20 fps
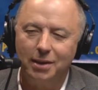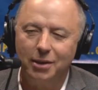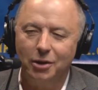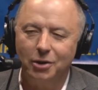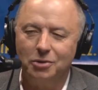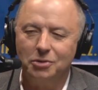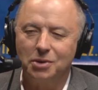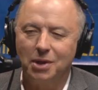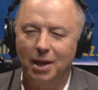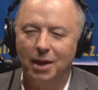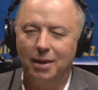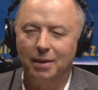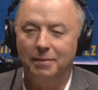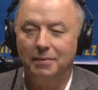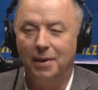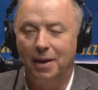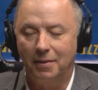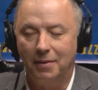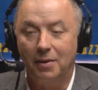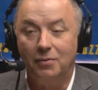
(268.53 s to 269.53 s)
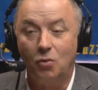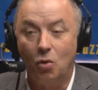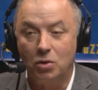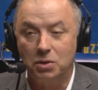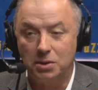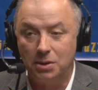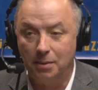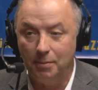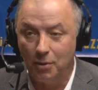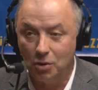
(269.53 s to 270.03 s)
There's, a, of
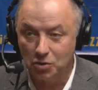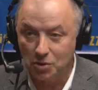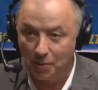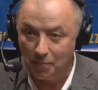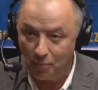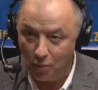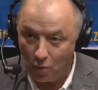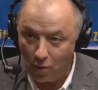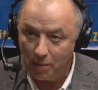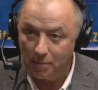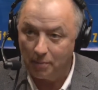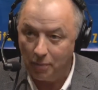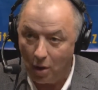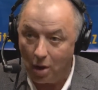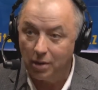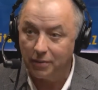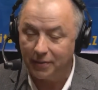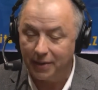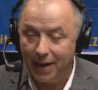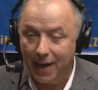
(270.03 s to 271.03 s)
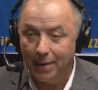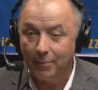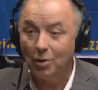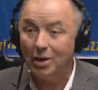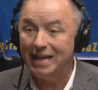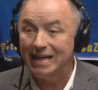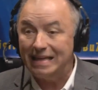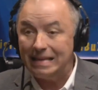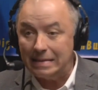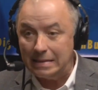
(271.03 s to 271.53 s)
course, the most important part of the camera
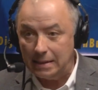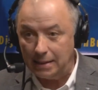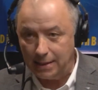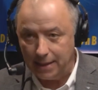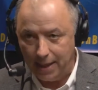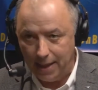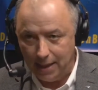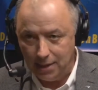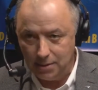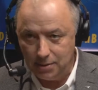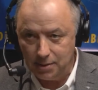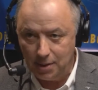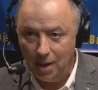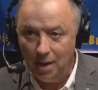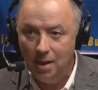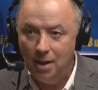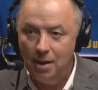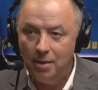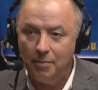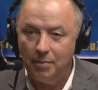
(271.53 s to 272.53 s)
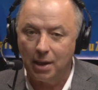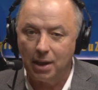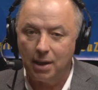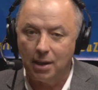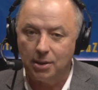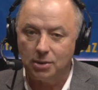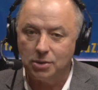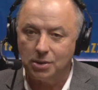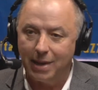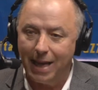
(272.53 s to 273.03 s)
is the lens
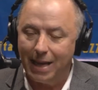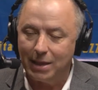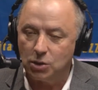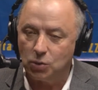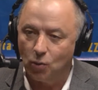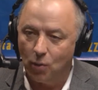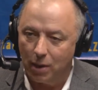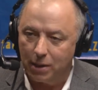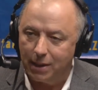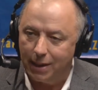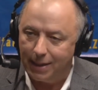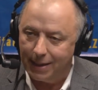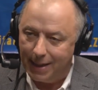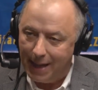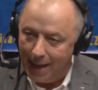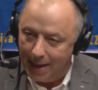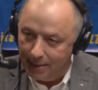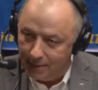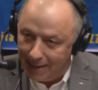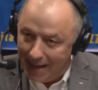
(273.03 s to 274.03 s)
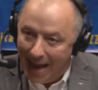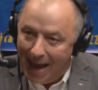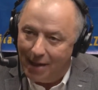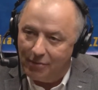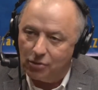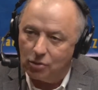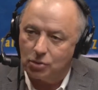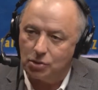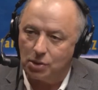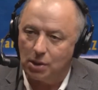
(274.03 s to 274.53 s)
because that's what
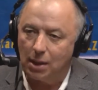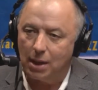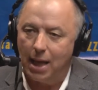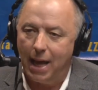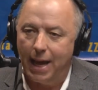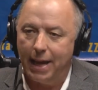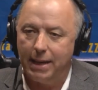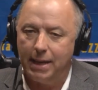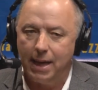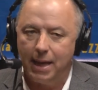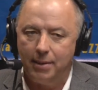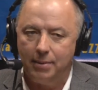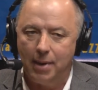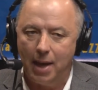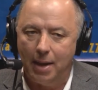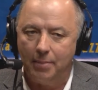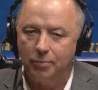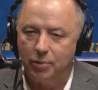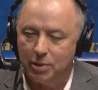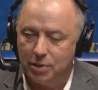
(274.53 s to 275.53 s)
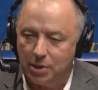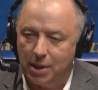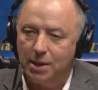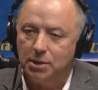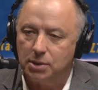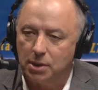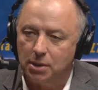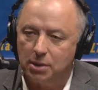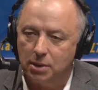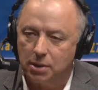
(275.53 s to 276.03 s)
gathers the light and, and,
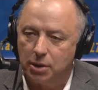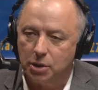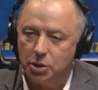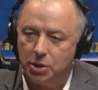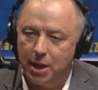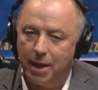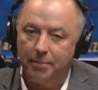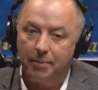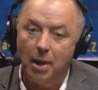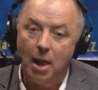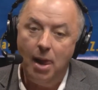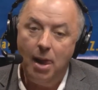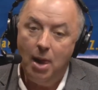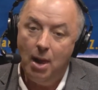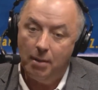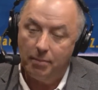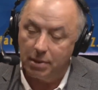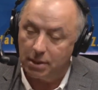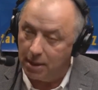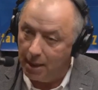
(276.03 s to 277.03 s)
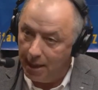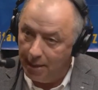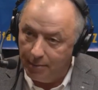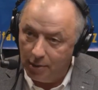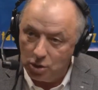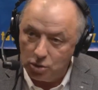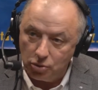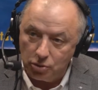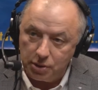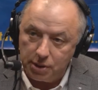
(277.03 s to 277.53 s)
presents it to the chip. But the
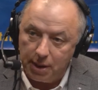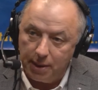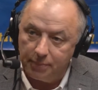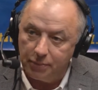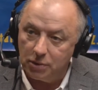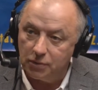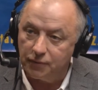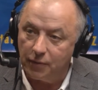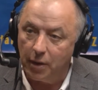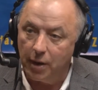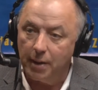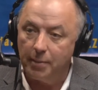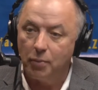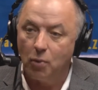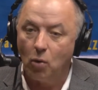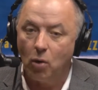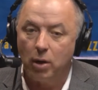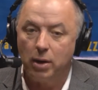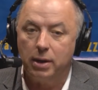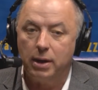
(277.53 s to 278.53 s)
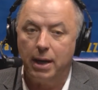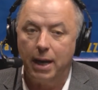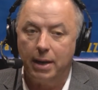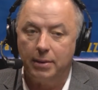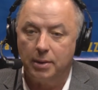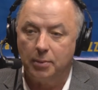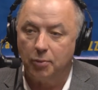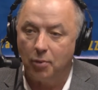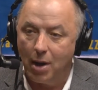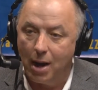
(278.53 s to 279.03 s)
imager chip is very important
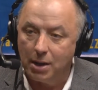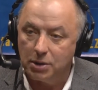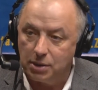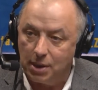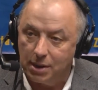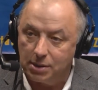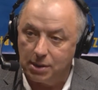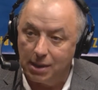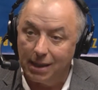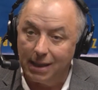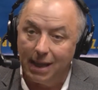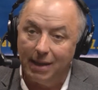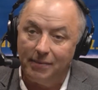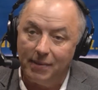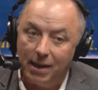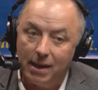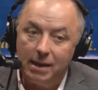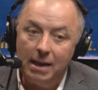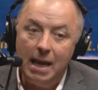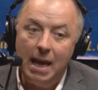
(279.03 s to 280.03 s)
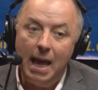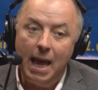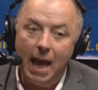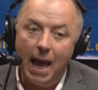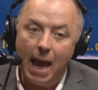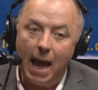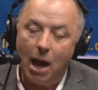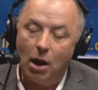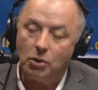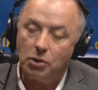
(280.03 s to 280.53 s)
and the processing and then
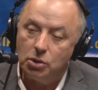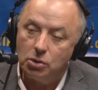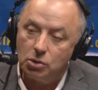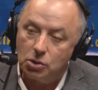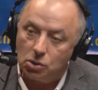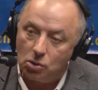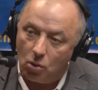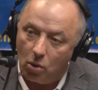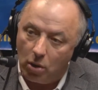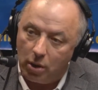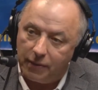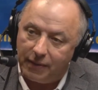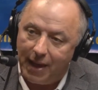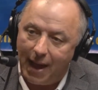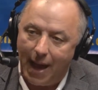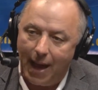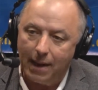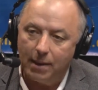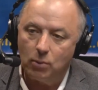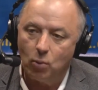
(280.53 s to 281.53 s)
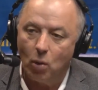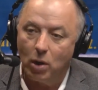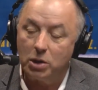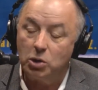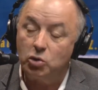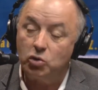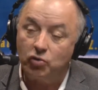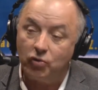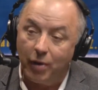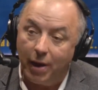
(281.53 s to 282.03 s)
how you store that.
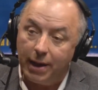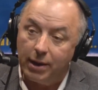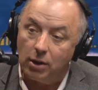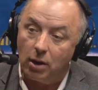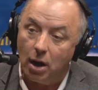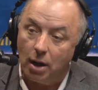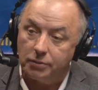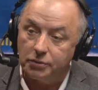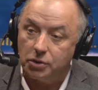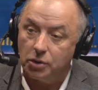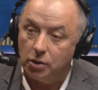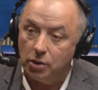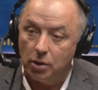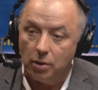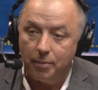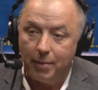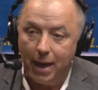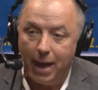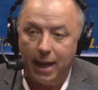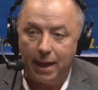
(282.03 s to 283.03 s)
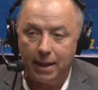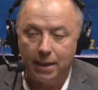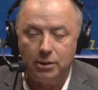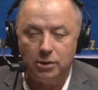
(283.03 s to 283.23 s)
What trade-offs do you make?